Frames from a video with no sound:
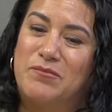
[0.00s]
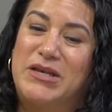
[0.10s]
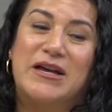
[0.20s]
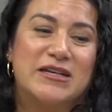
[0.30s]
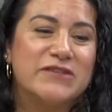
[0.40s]

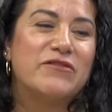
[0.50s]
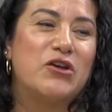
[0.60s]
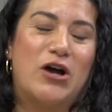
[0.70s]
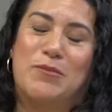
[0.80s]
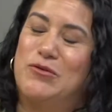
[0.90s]
because of the
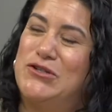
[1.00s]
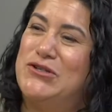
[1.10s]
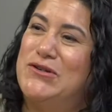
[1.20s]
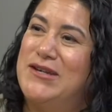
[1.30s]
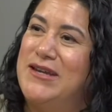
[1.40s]

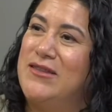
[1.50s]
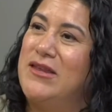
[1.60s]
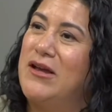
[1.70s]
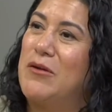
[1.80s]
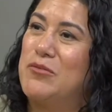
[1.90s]
opportunity and
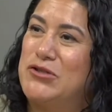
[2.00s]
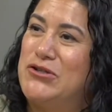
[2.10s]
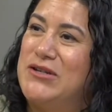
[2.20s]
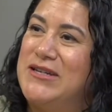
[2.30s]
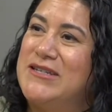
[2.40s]
the
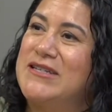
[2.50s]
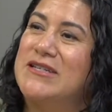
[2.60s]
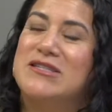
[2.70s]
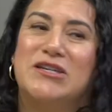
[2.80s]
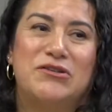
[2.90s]
opportunity to
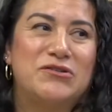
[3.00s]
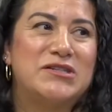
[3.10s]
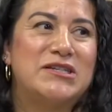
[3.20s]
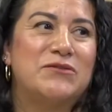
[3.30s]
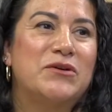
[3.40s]
continue to